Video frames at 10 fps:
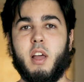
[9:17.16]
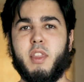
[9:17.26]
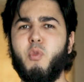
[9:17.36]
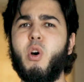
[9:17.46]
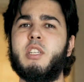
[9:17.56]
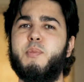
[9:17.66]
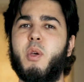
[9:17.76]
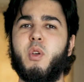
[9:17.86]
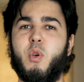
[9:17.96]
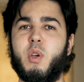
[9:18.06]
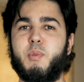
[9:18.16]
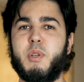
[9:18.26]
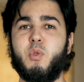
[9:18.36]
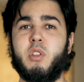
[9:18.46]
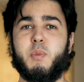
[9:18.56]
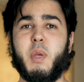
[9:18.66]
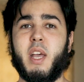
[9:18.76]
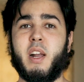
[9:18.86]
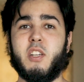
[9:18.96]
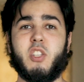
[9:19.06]
want to speak with you, especially when you
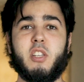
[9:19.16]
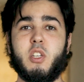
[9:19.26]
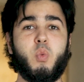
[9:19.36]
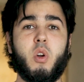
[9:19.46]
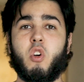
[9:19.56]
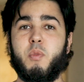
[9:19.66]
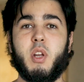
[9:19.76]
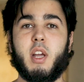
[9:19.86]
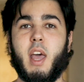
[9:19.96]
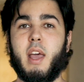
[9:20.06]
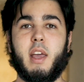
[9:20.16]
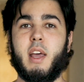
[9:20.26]
speak English. They just want to communicate.